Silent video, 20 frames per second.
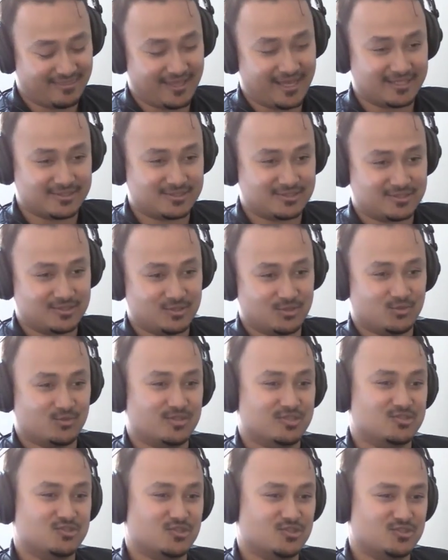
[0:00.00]
that's your
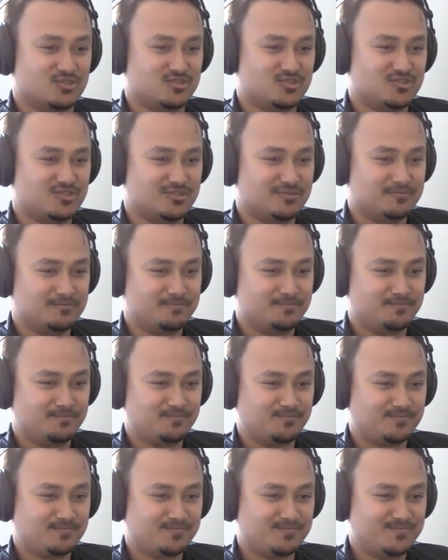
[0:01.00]
research.
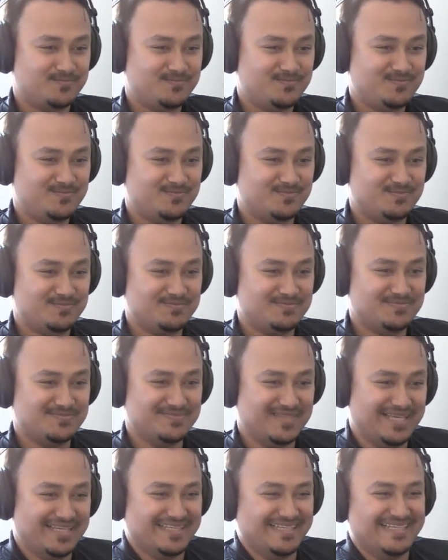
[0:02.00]
Oh, man.
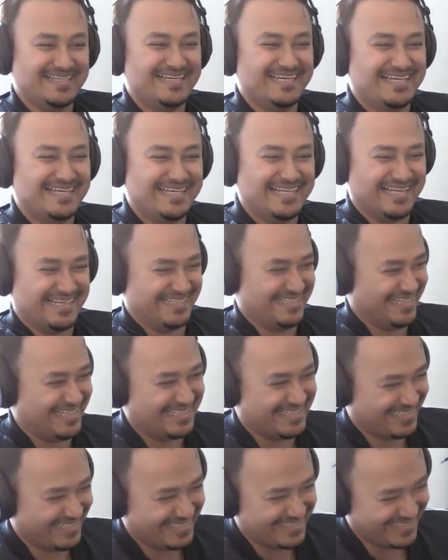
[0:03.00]

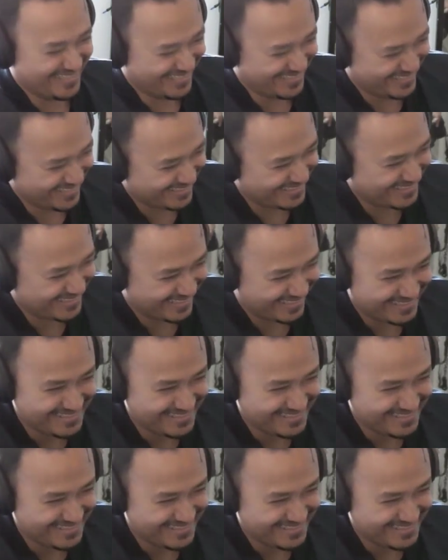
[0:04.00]
the